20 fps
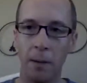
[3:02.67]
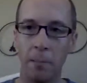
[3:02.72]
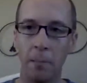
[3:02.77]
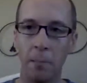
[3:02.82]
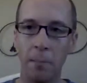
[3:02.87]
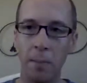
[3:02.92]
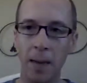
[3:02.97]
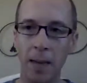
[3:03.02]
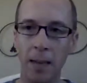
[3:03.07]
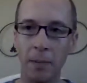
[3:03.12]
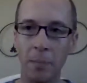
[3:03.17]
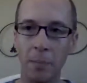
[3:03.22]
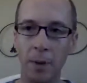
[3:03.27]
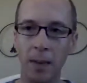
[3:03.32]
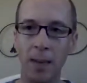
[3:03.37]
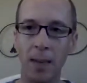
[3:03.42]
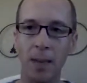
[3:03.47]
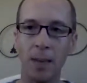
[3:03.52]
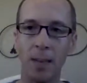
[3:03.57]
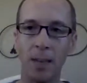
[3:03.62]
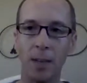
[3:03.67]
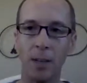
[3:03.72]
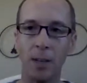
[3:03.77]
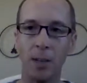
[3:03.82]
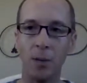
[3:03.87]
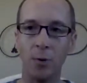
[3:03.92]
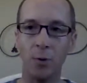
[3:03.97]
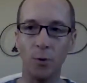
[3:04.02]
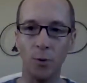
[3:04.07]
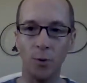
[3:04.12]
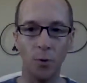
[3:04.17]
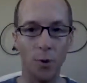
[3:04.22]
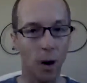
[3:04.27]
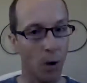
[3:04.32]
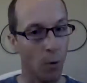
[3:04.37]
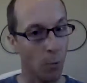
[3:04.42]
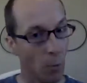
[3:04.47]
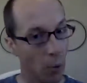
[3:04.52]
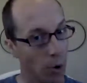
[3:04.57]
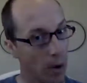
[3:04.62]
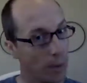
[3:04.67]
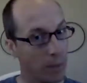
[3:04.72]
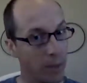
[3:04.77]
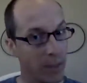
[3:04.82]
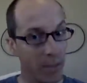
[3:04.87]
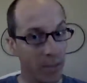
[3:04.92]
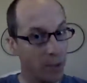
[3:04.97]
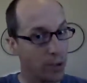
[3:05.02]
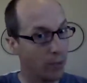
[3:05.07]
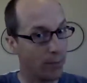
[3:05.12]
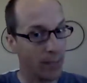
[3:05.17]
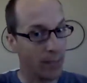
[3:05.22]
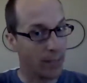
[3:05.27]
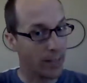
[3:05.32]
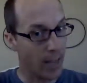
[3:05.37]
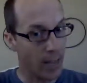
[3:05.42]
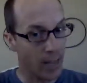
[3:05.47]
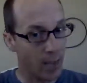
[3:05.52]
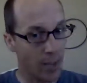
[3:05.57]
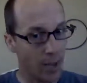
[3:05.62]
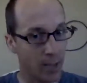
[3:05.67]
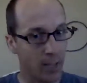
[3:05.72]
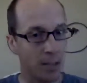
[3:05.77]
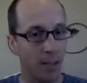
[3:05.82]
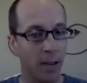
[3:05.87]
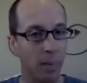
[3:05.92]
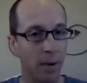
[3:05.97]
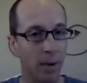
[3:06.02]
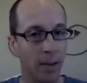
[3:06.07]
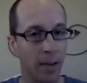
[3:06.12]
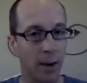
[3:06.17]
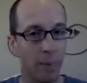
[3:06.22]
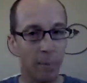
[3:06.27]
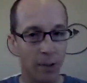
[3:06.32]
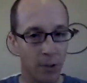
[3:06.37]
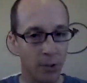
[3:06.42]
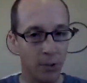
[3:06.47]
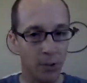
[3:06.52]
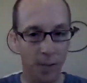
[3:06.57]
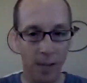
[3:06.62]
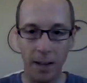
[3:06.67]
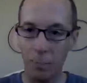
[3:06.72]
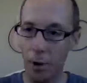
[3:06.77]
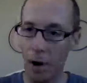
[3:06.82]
Maybe you are worried because your vacation is coming up and you say,